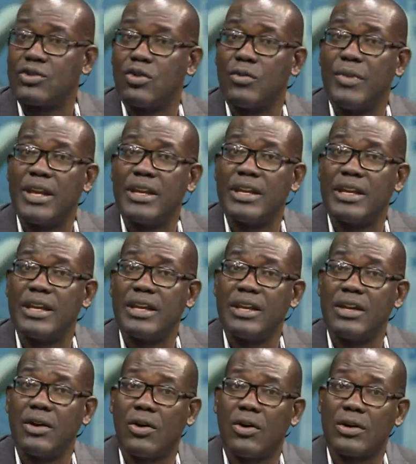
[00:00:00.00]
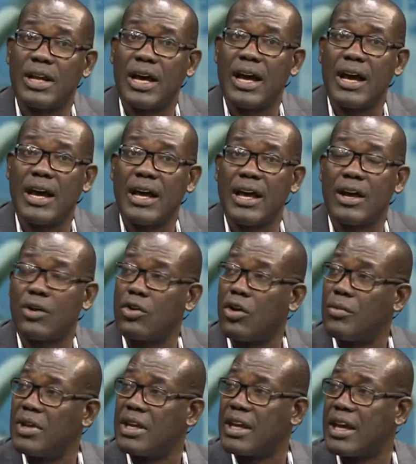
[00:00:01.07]
and so many other
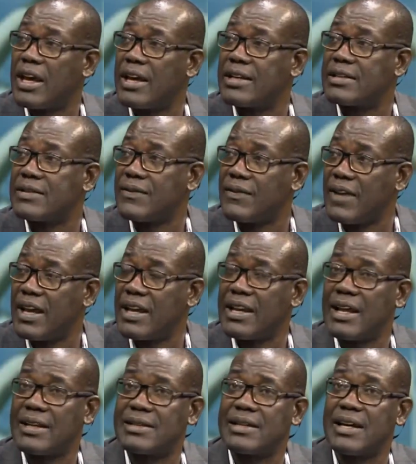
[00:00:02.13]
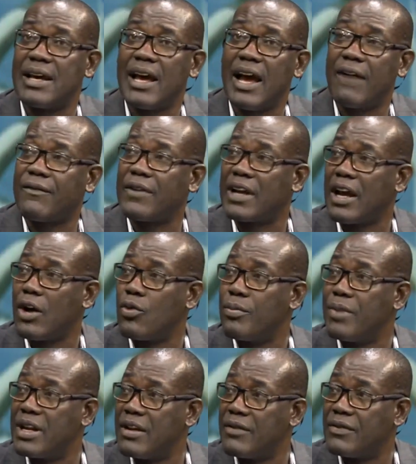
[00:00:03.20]
economic uh, sphere that uh,
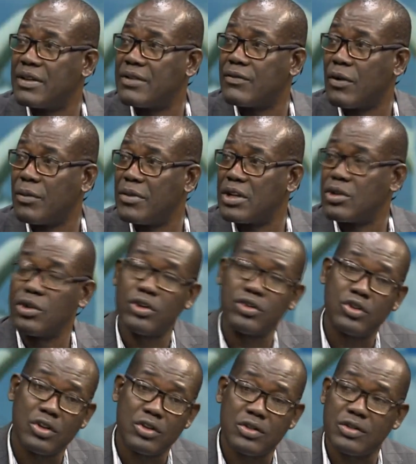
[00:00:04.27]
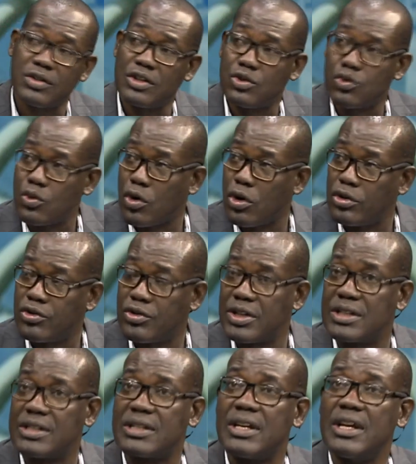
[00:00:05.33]
Africa will benefit from it, not just the two
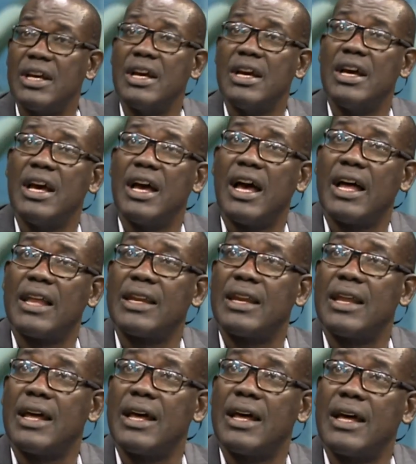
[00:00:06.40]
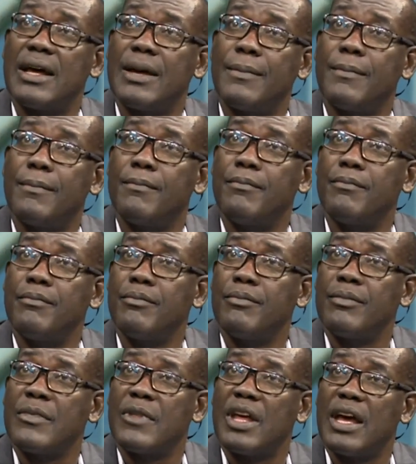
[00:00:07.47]
countries. And um,
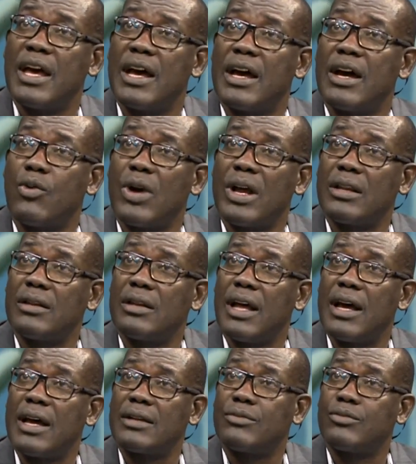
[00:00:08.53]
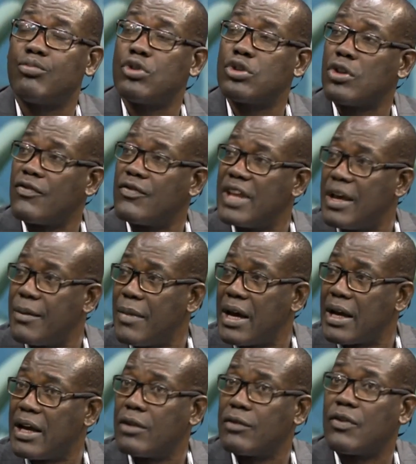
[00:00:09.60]
uh, well, uh, both of
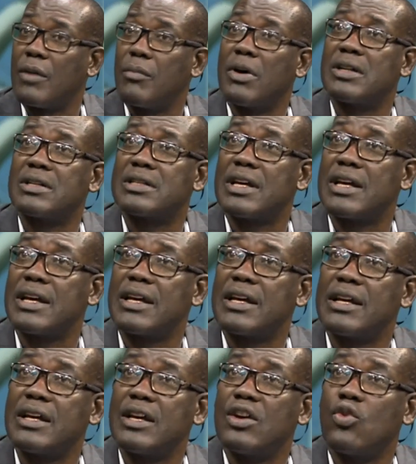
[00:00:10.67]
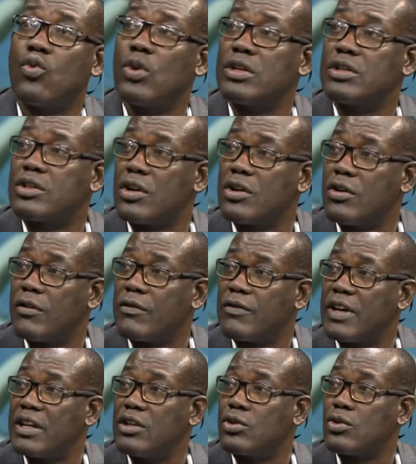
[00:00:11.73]
them account for about uh, one third
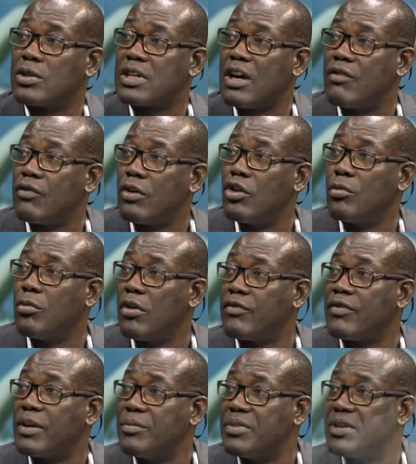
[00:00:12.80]
of uh, the total volume